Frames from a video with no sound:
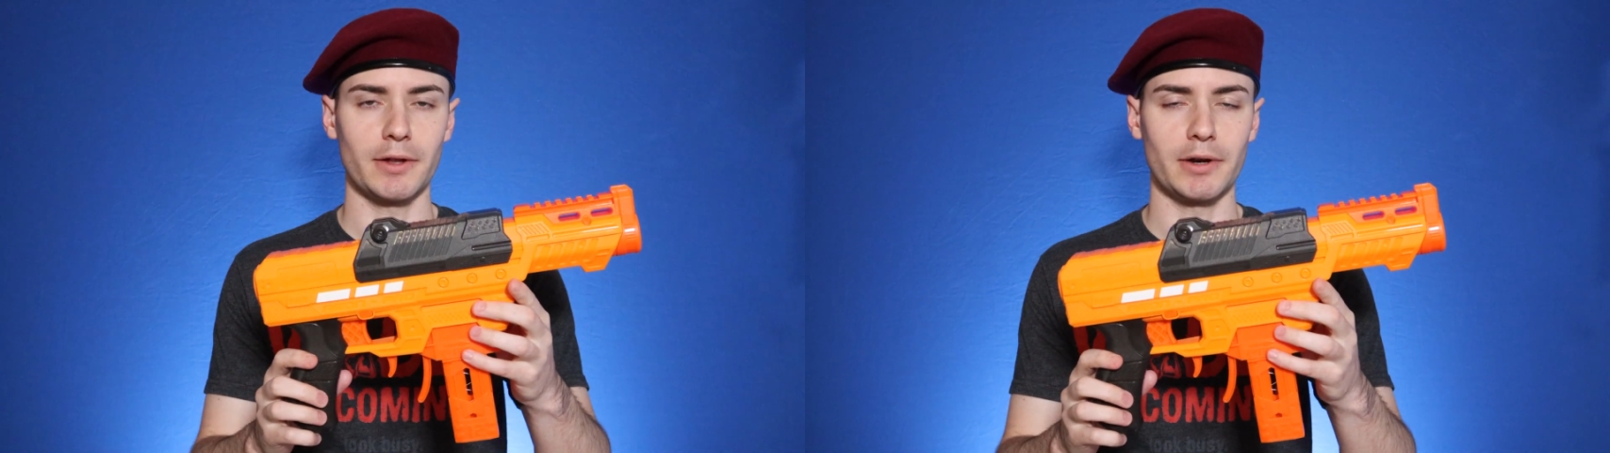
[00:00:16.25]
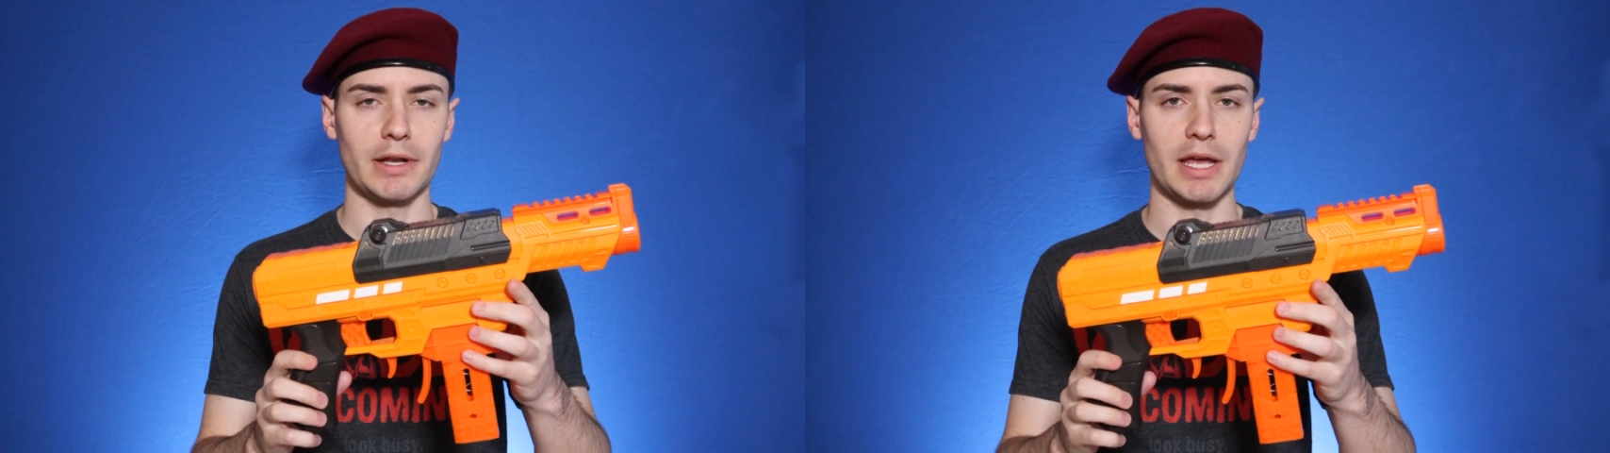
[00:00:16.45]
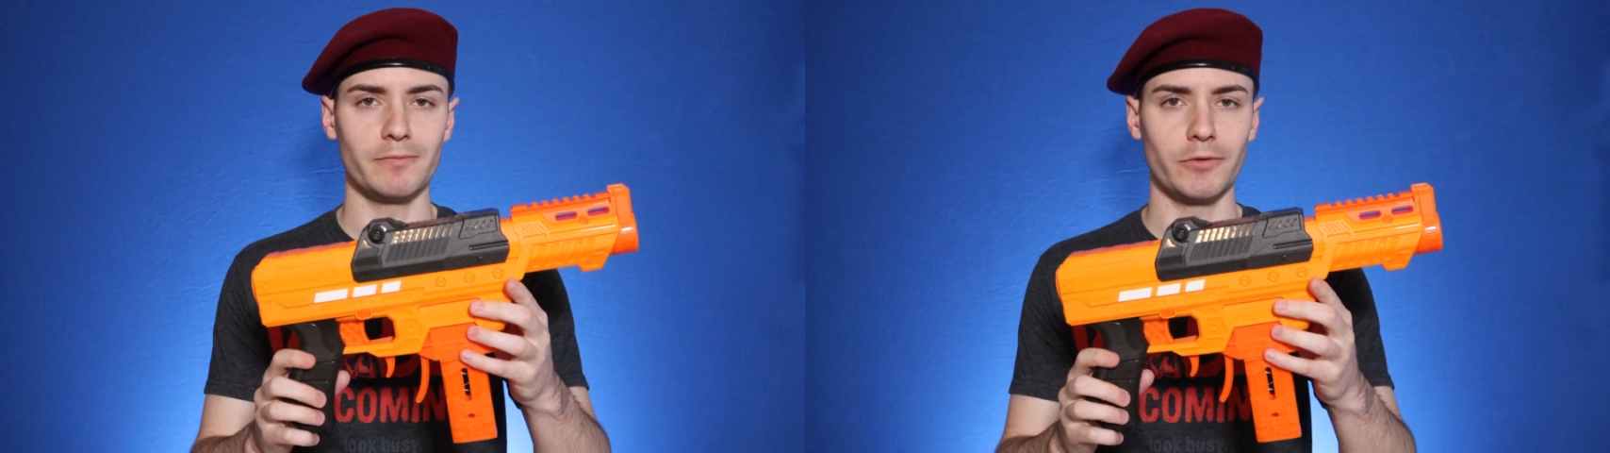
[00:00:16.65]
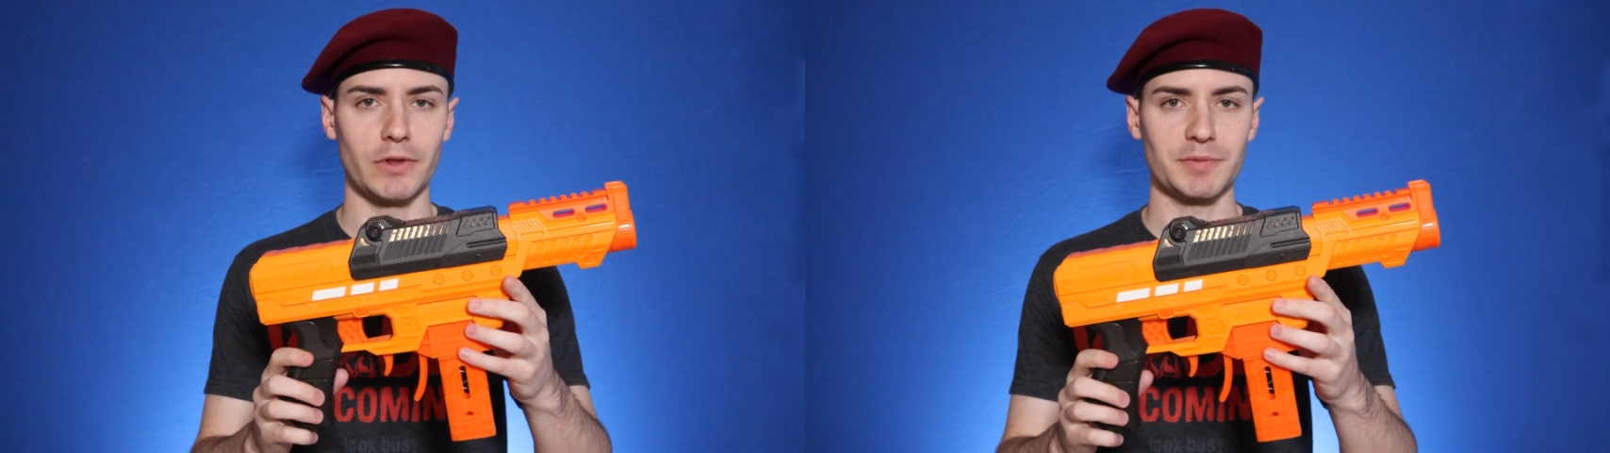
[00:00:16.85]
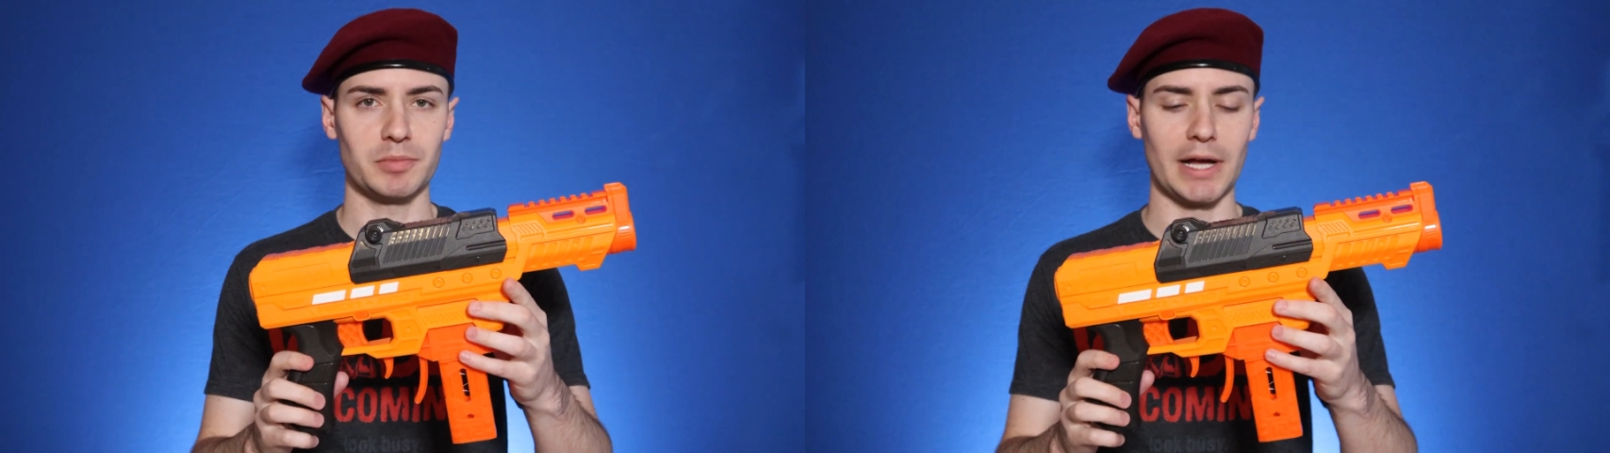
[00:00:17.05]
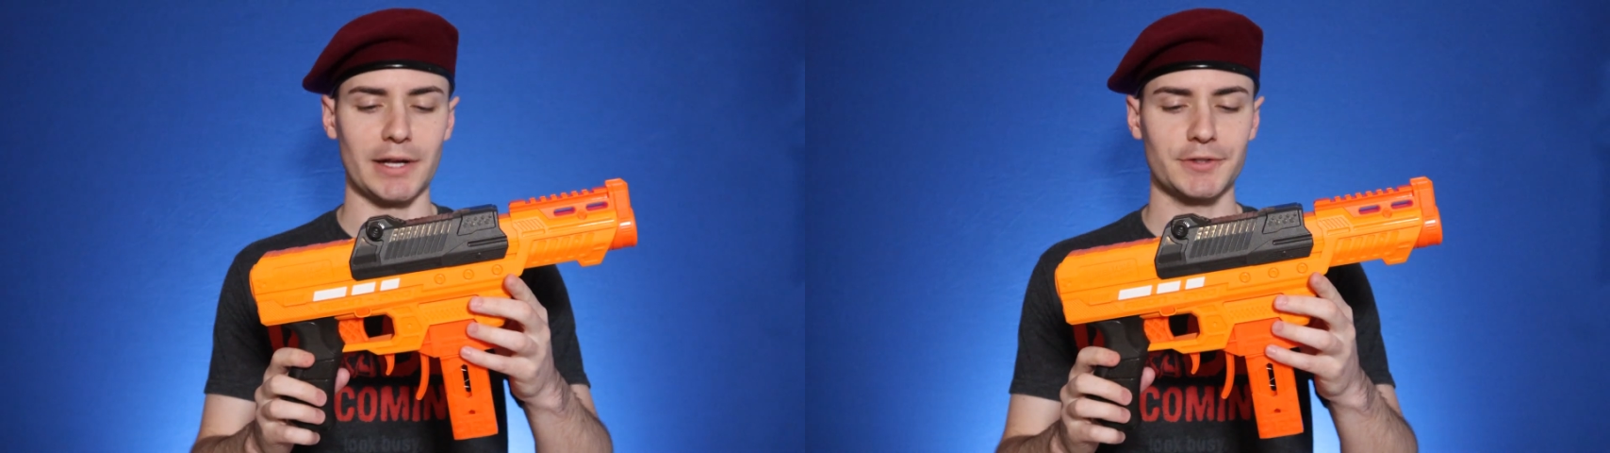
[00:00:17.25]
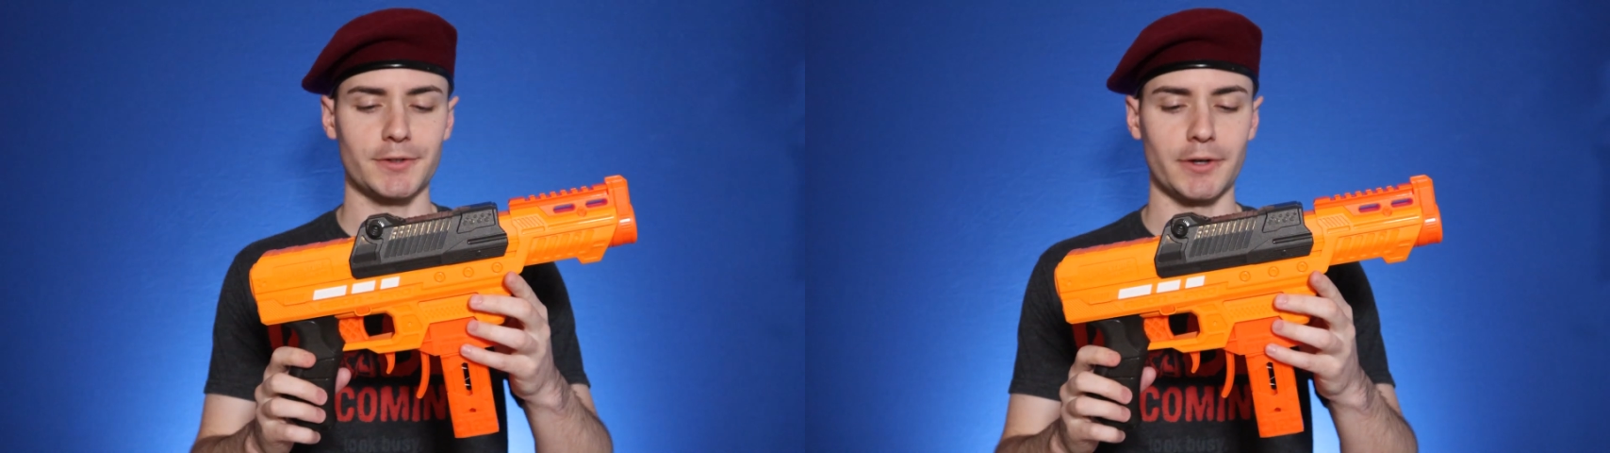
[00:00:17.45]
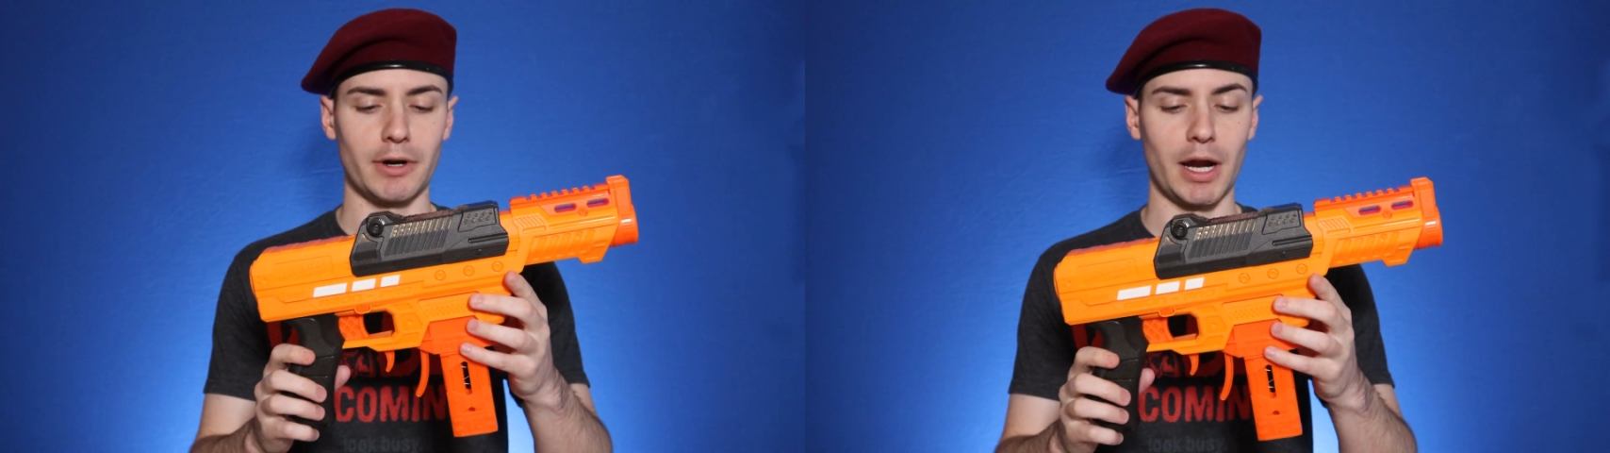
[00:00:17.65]
on a name for this
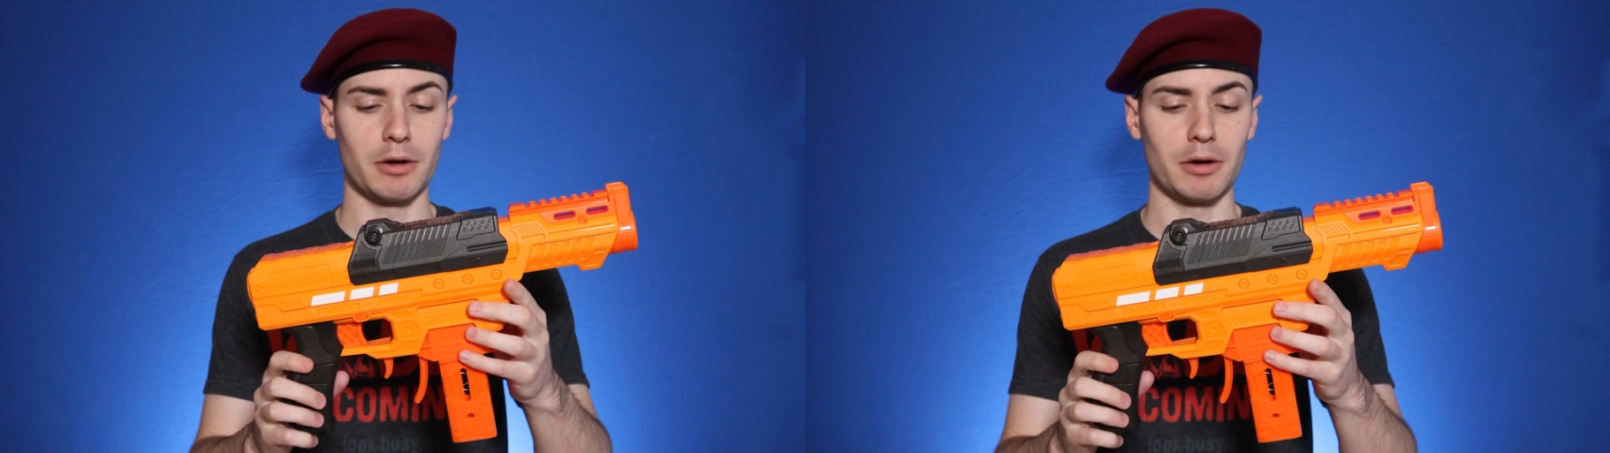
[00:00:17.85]
blaster.